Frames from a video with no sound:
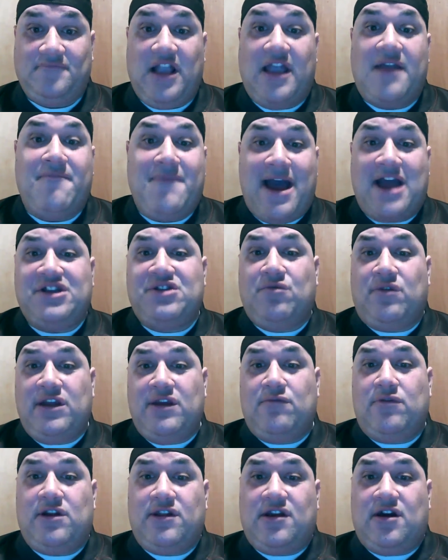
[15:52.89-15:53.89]
Imagine what
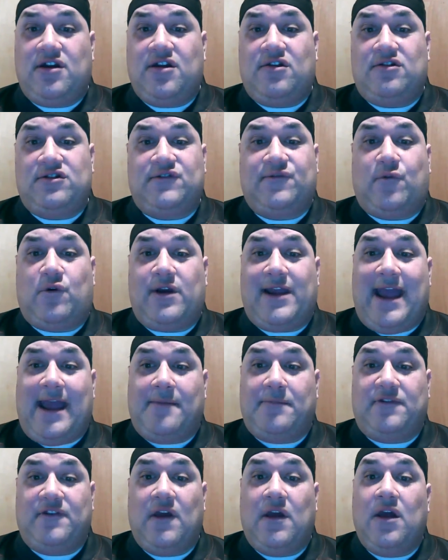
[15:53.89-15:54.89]
he would have done in those four
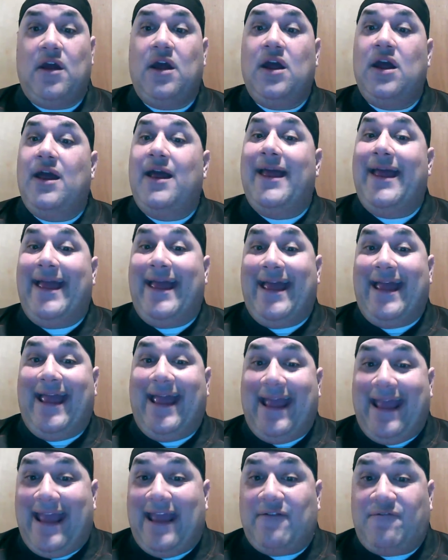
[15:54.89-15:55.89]
games
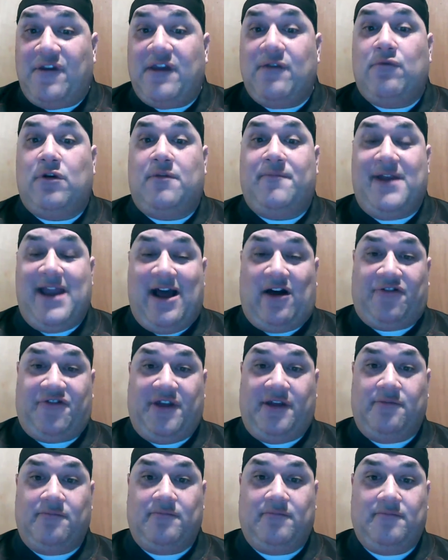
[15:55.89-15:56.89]
if he would have been
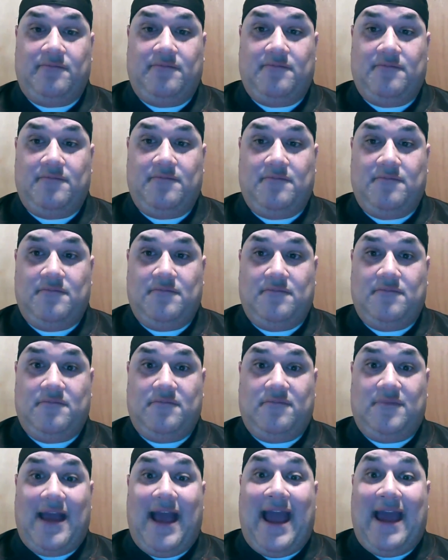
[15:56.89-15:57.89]
healthy.
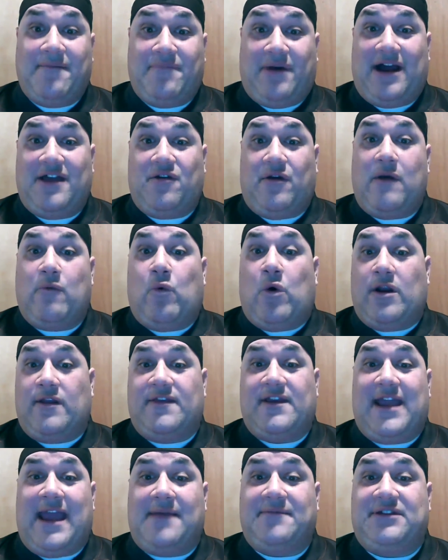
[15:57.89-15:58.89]
And by the way, one
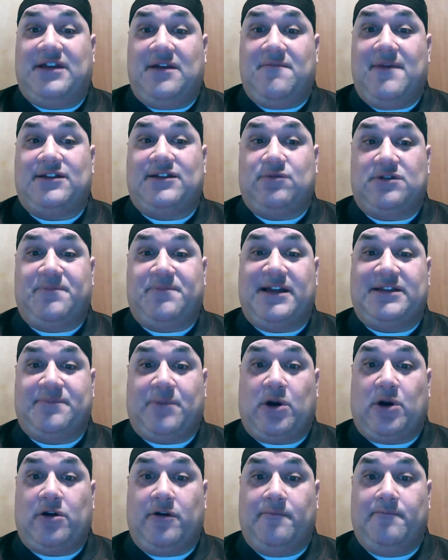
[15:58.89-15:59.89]
of the games he missed was
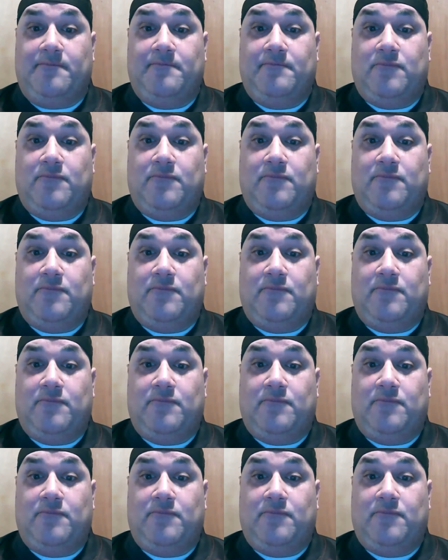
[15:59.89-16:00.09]
Pittsburgh